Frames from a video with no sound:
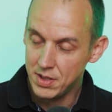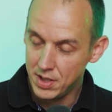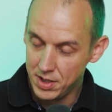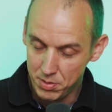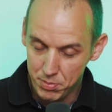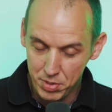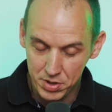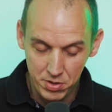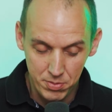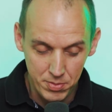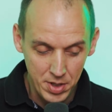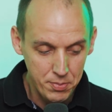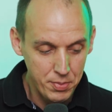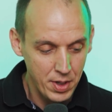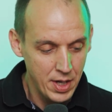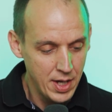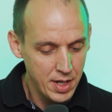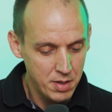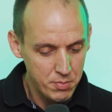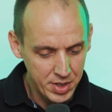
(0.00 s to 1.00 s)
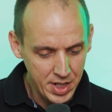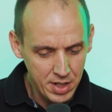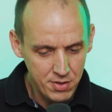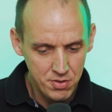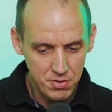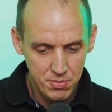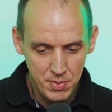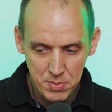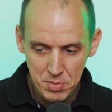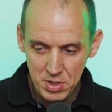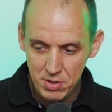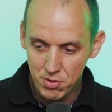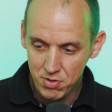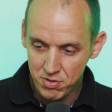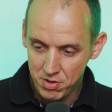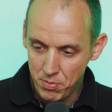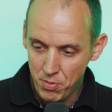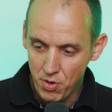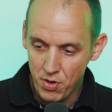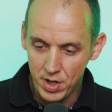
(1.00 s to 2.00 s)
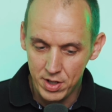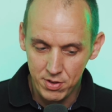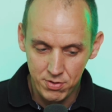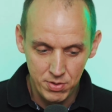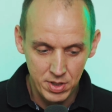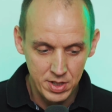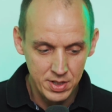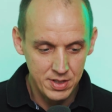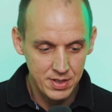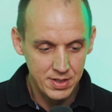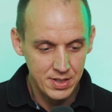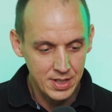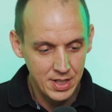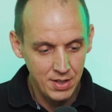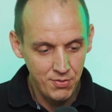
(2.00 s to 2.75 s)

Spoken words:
and the bottom up. But that's maybe to summarize, right?